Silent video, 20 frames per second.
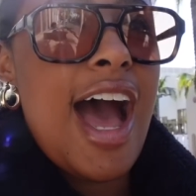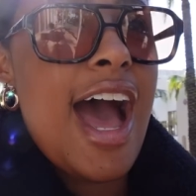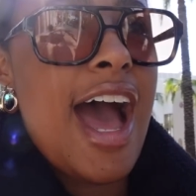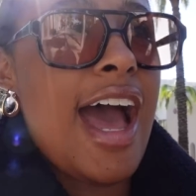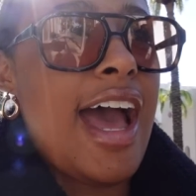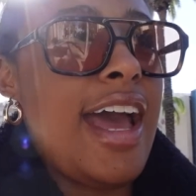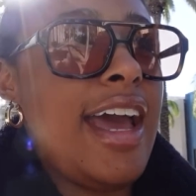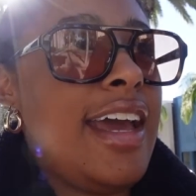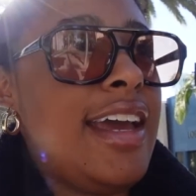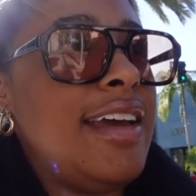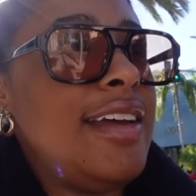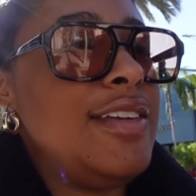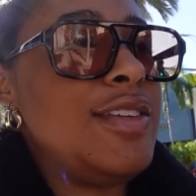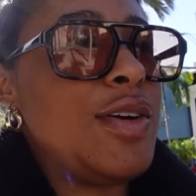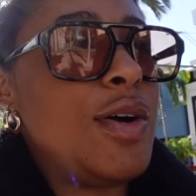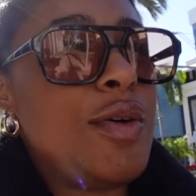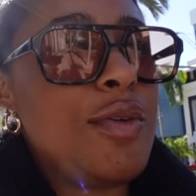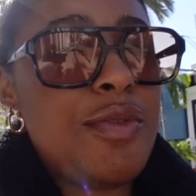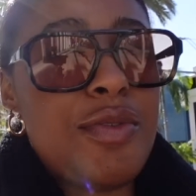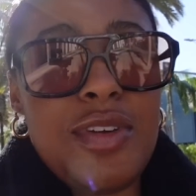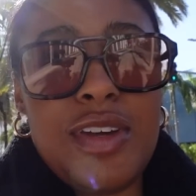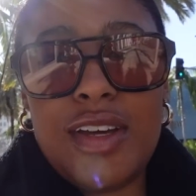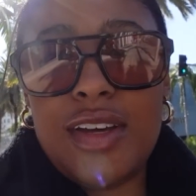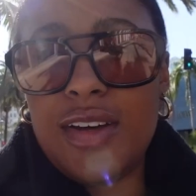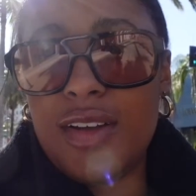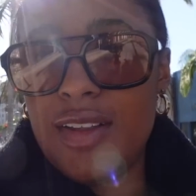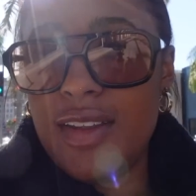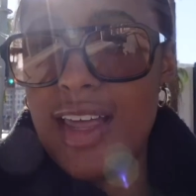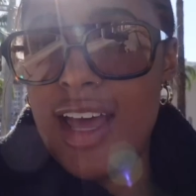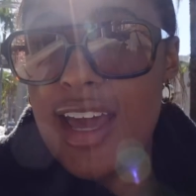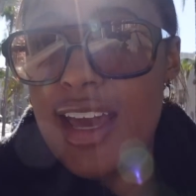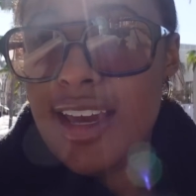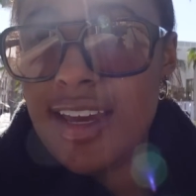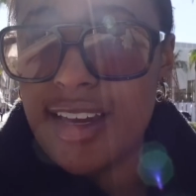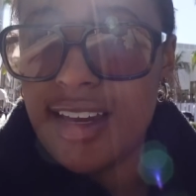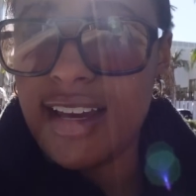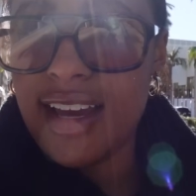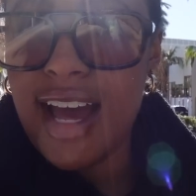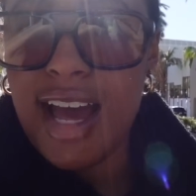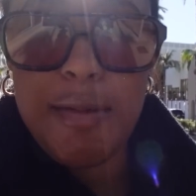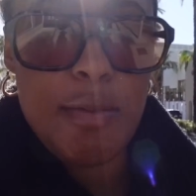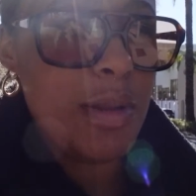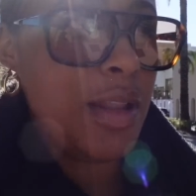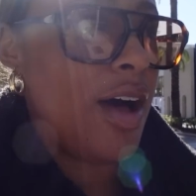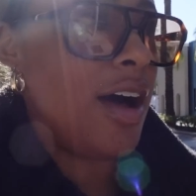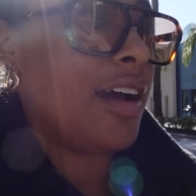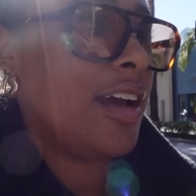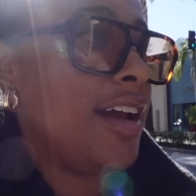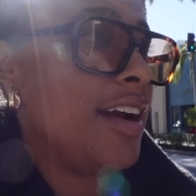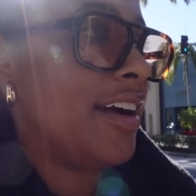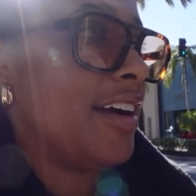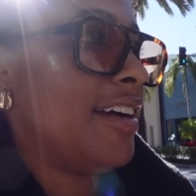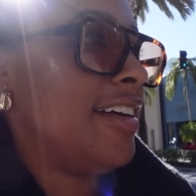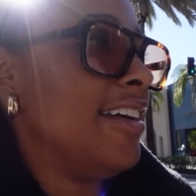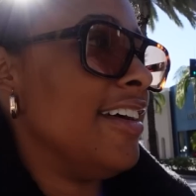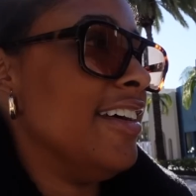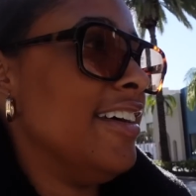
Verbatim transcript: I don't feel like I belong here.